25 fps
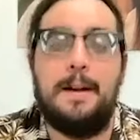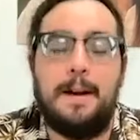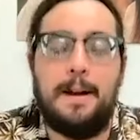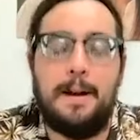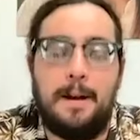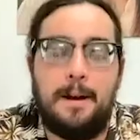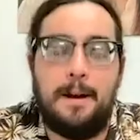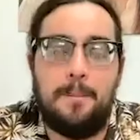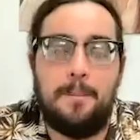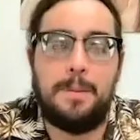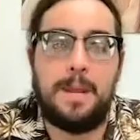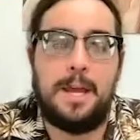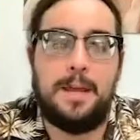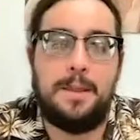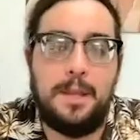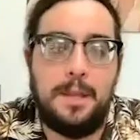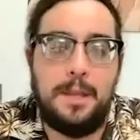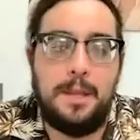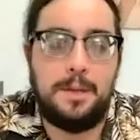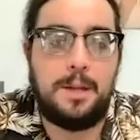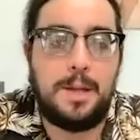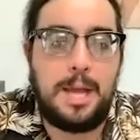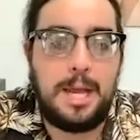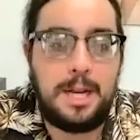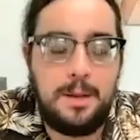Um, and
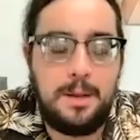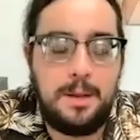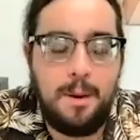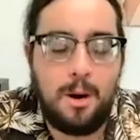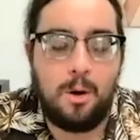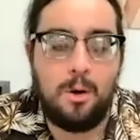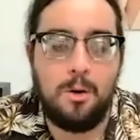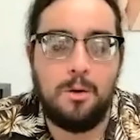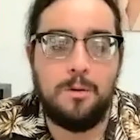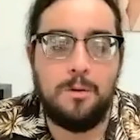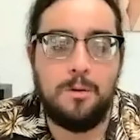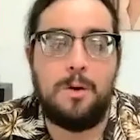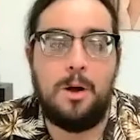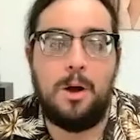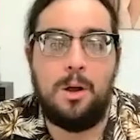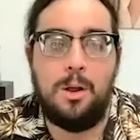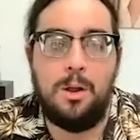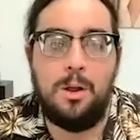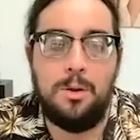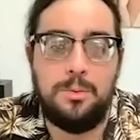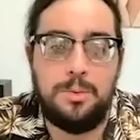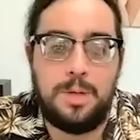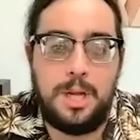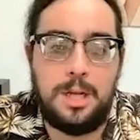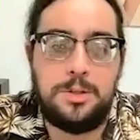then Eddie Bauer will
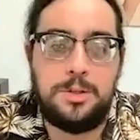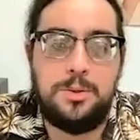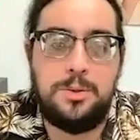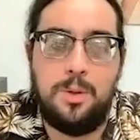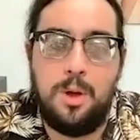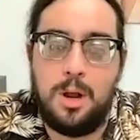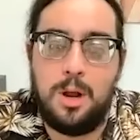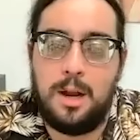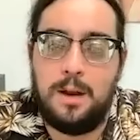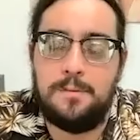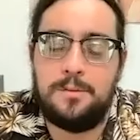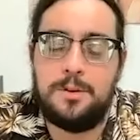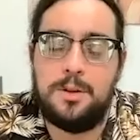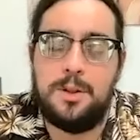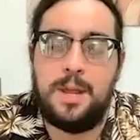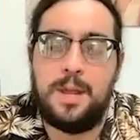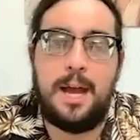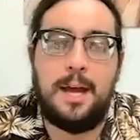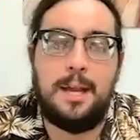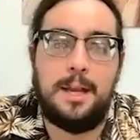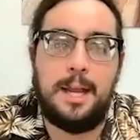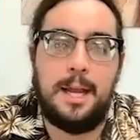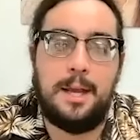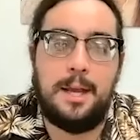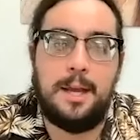follow not too long after
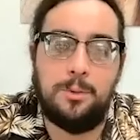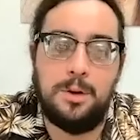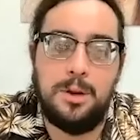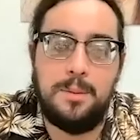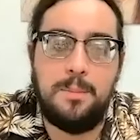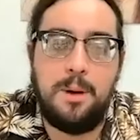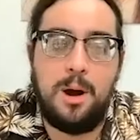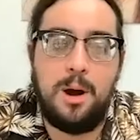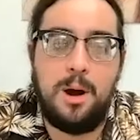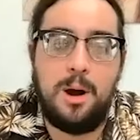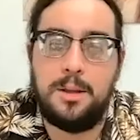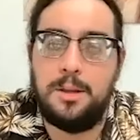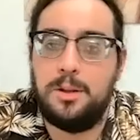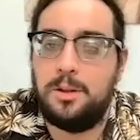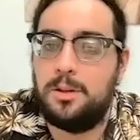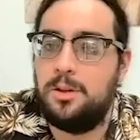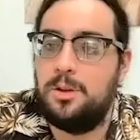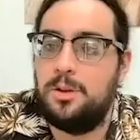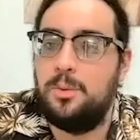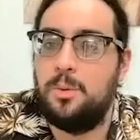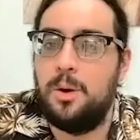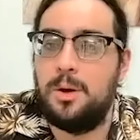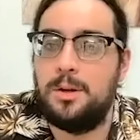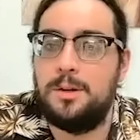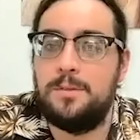that, and Reebok in Q
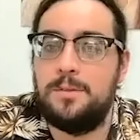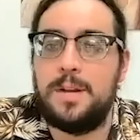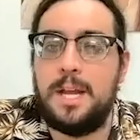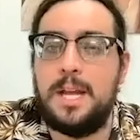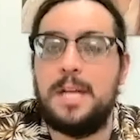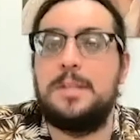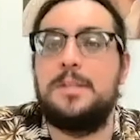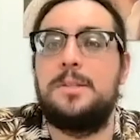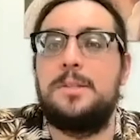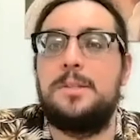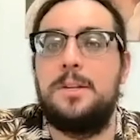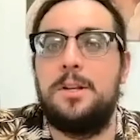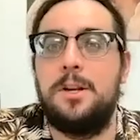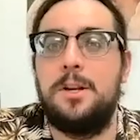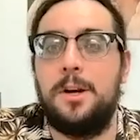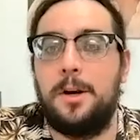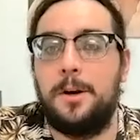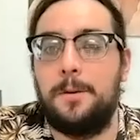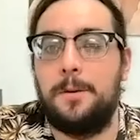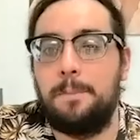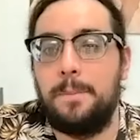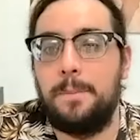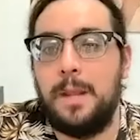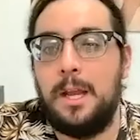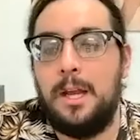one of next year.
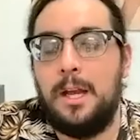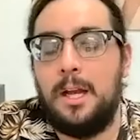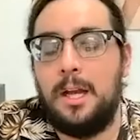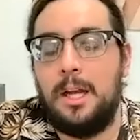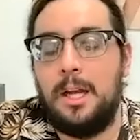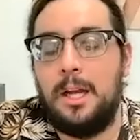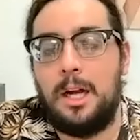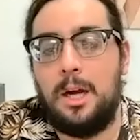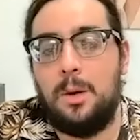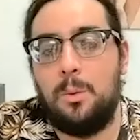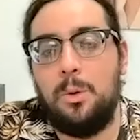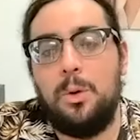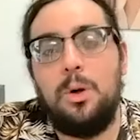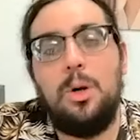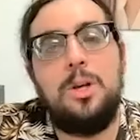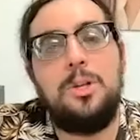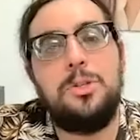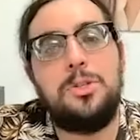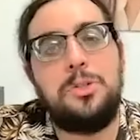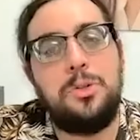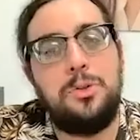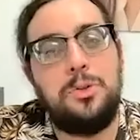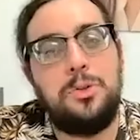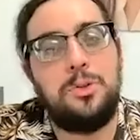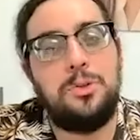Uh, we're
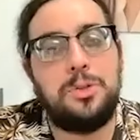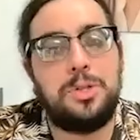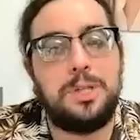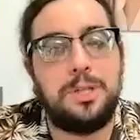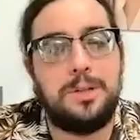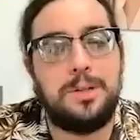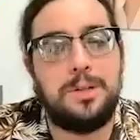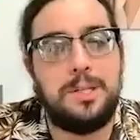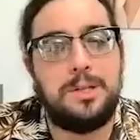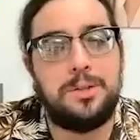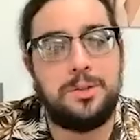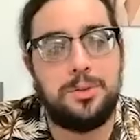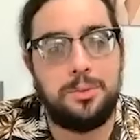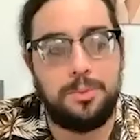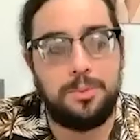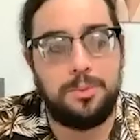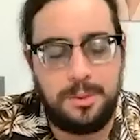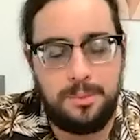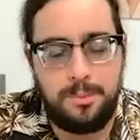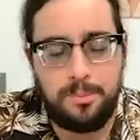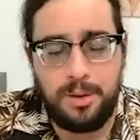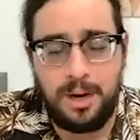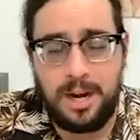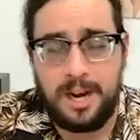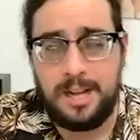also using these three
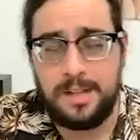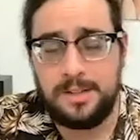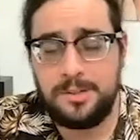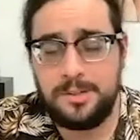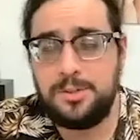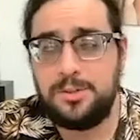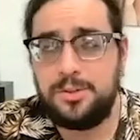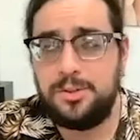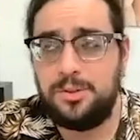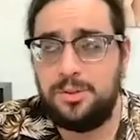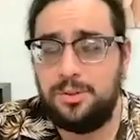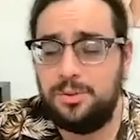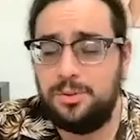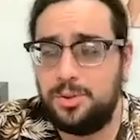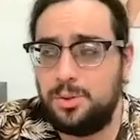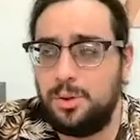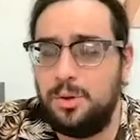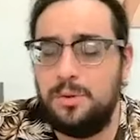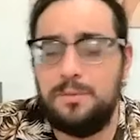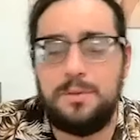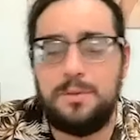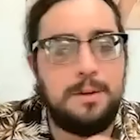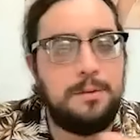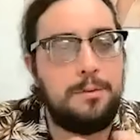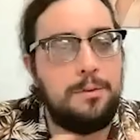brands to
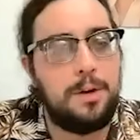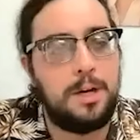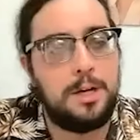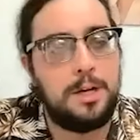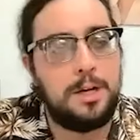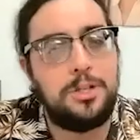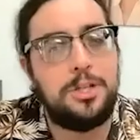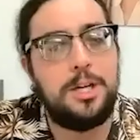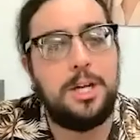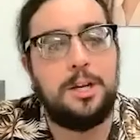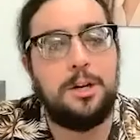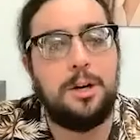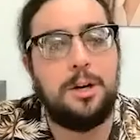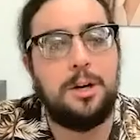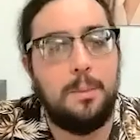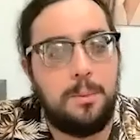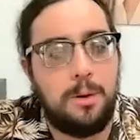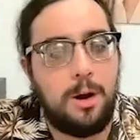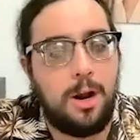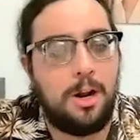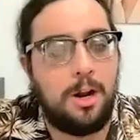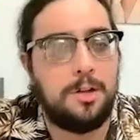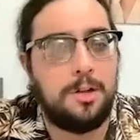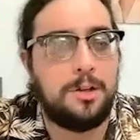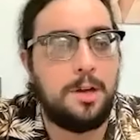sort of differentiate our
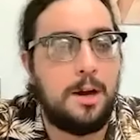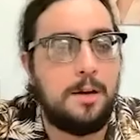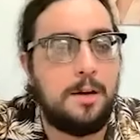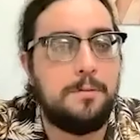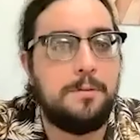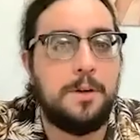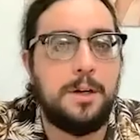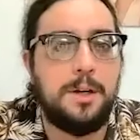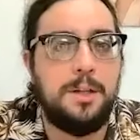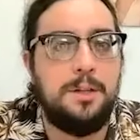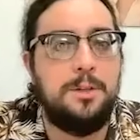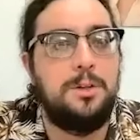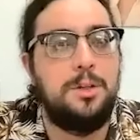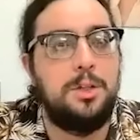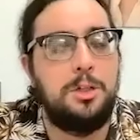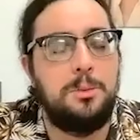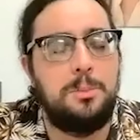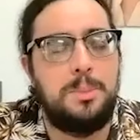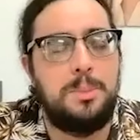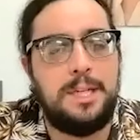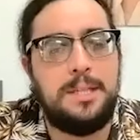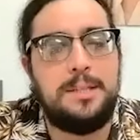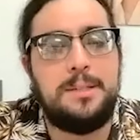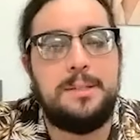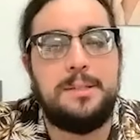product offering a little
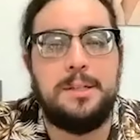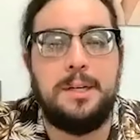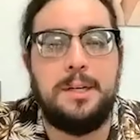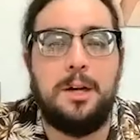bit.